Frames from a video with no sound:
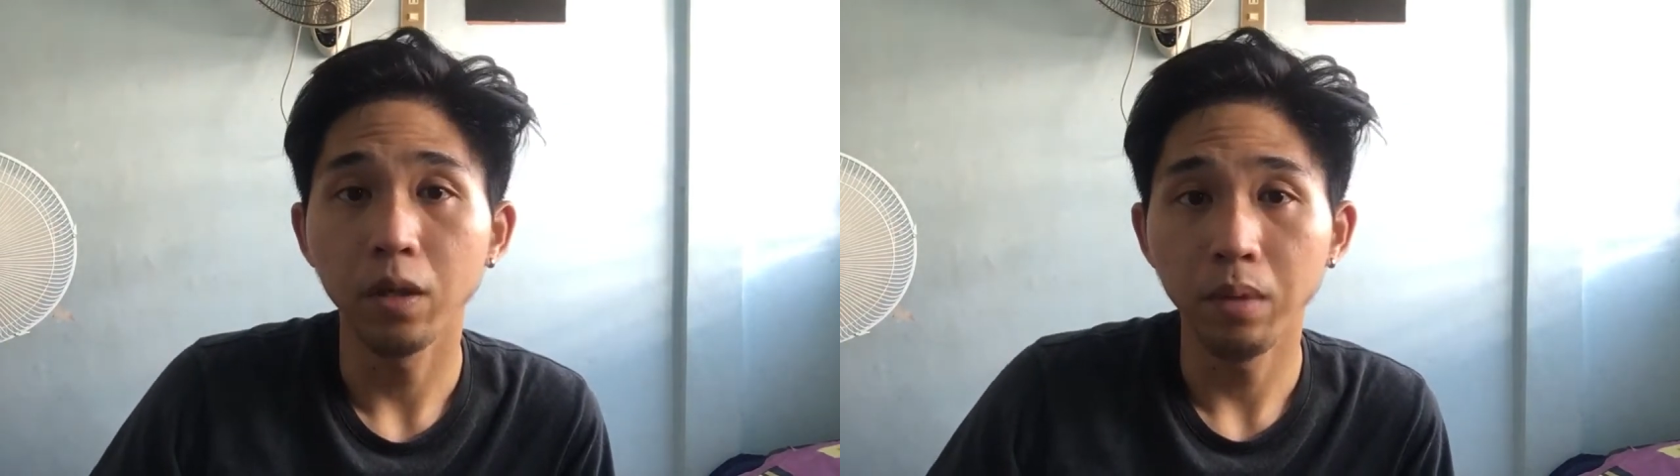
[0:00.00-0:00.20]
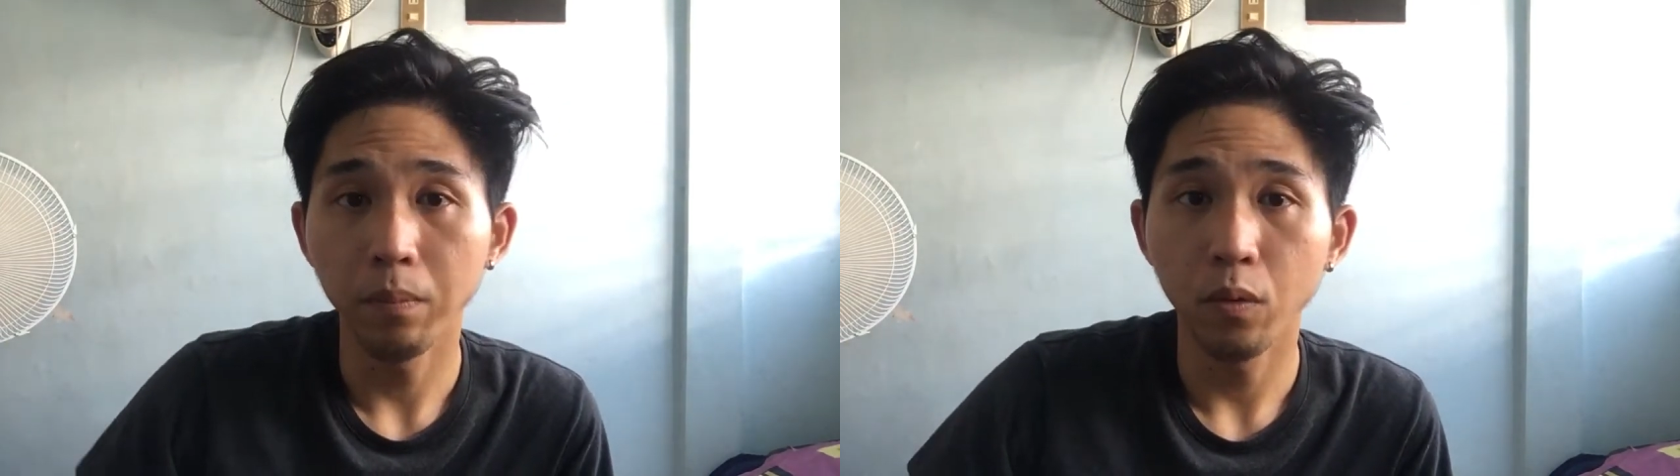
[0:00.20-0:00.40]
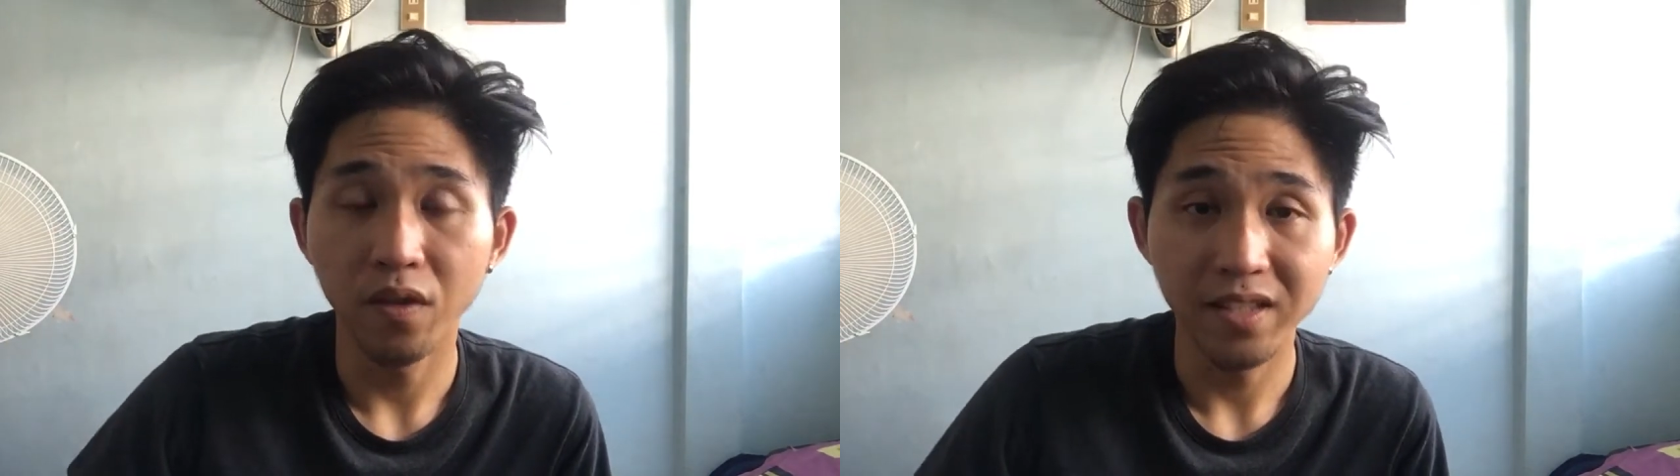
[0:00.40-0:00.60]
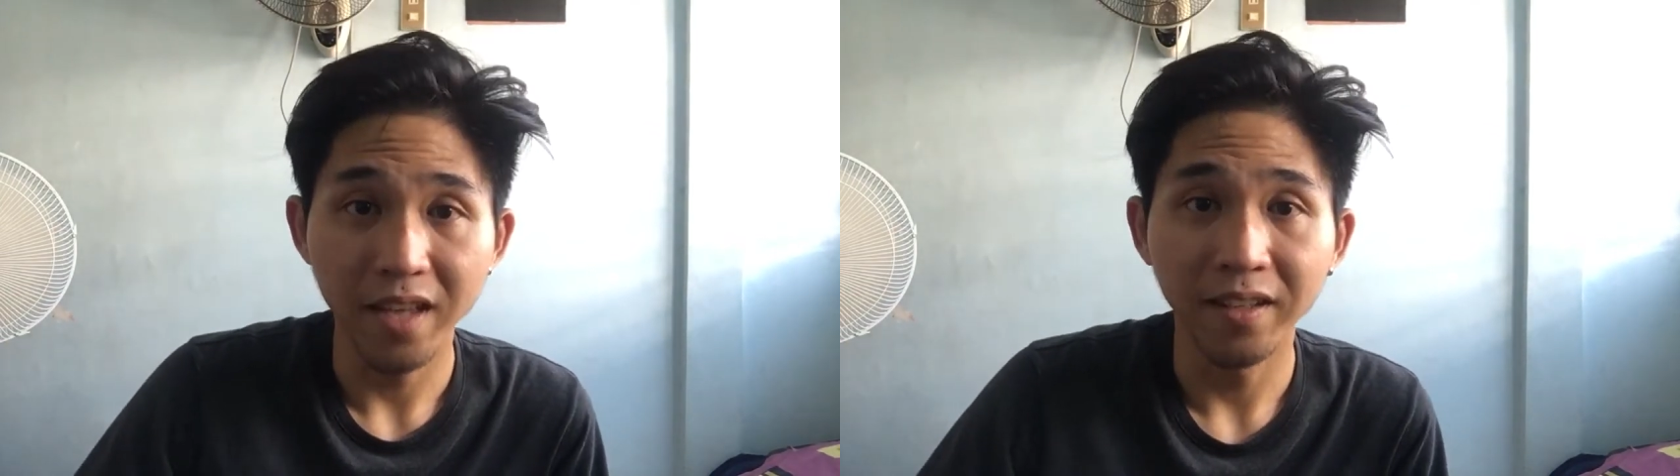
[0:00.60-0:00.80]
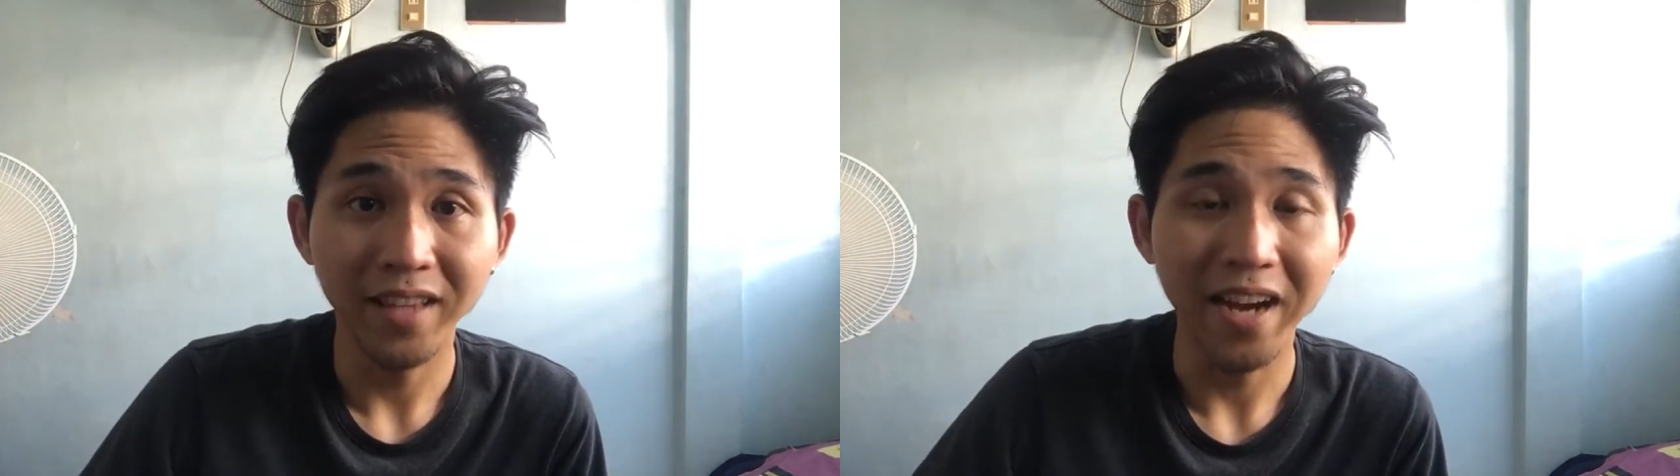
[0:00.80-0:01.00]
for people with
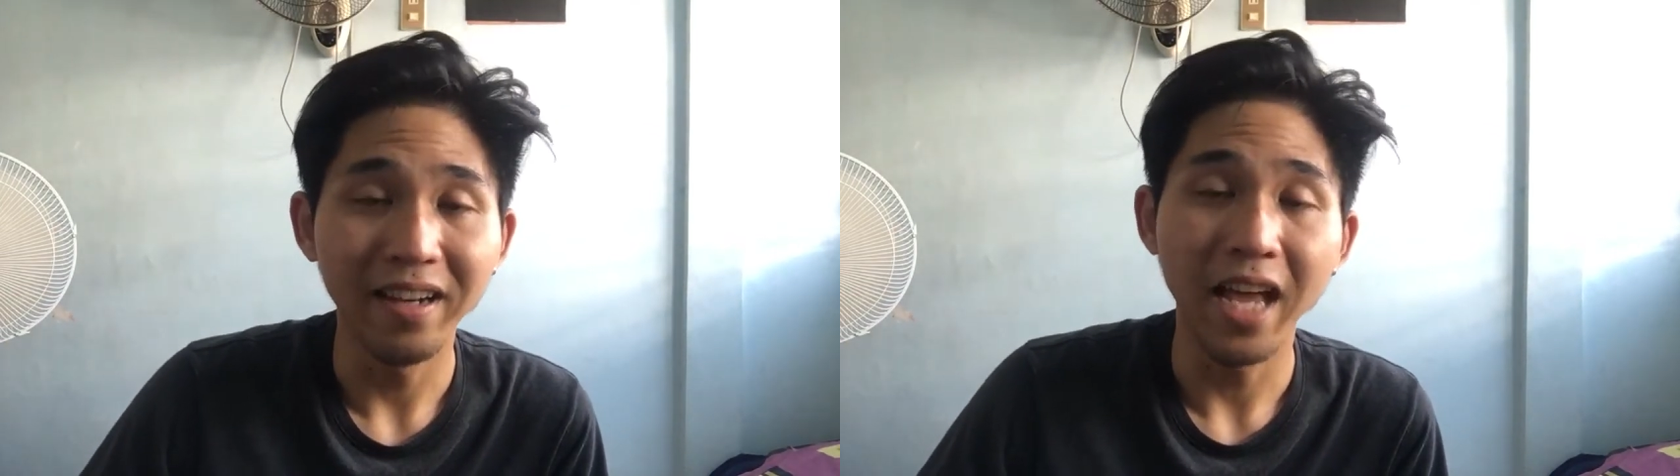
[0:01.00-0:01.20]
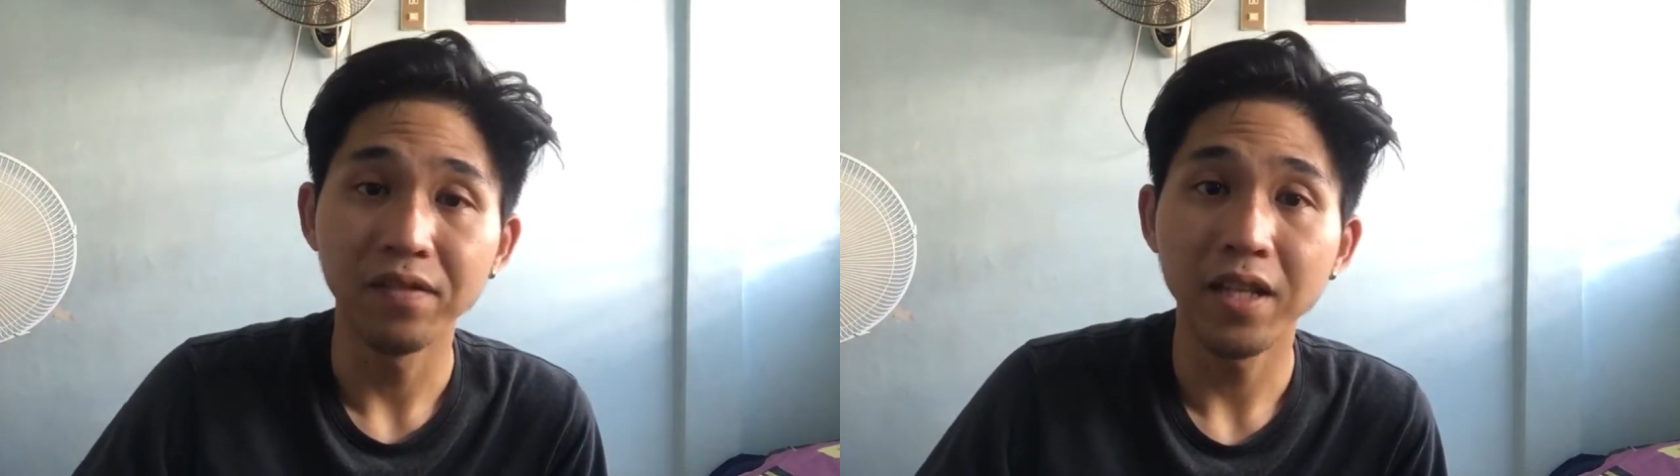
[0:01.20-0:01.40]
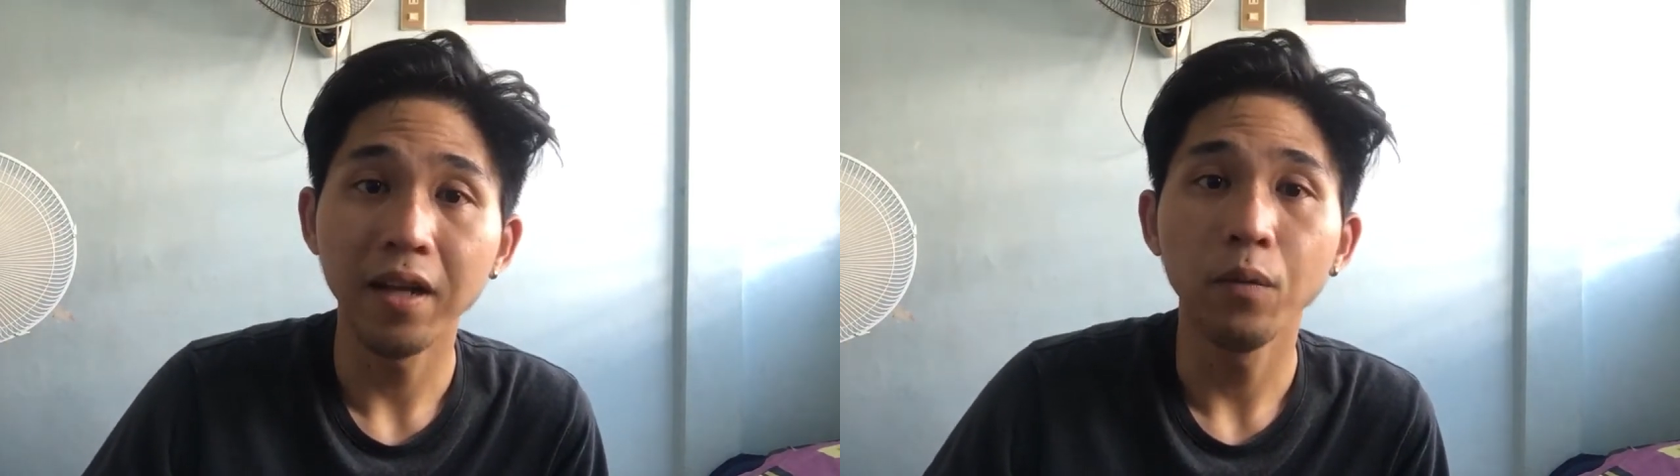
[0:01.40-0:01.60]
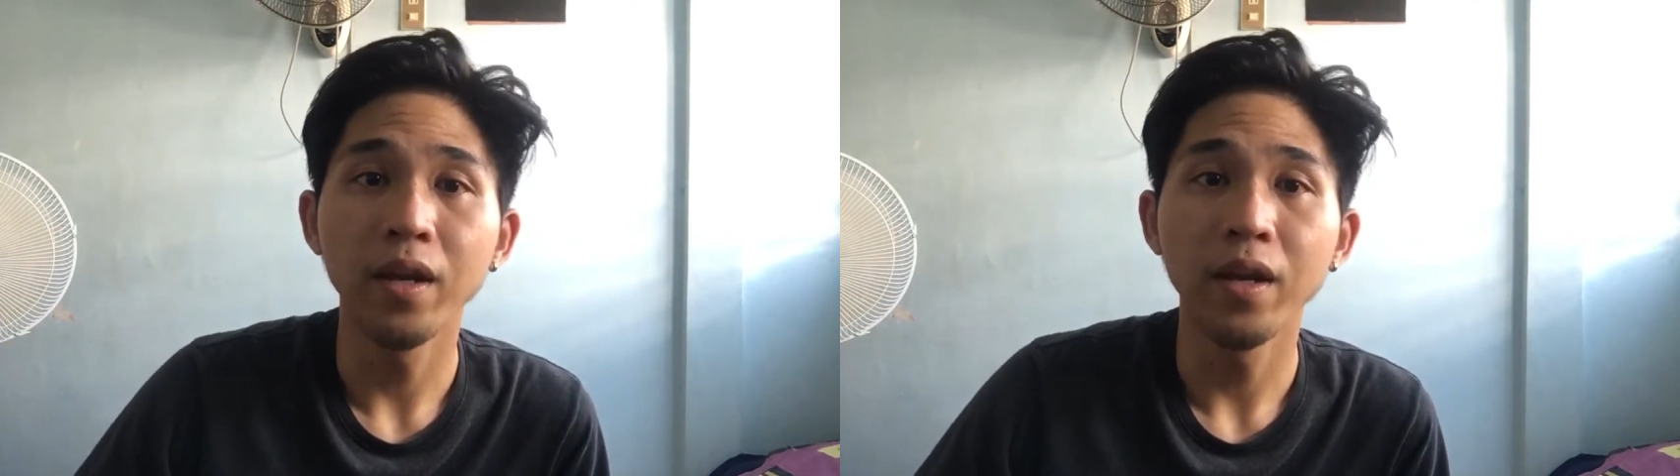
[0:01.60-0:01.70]
sedentary lifestyle.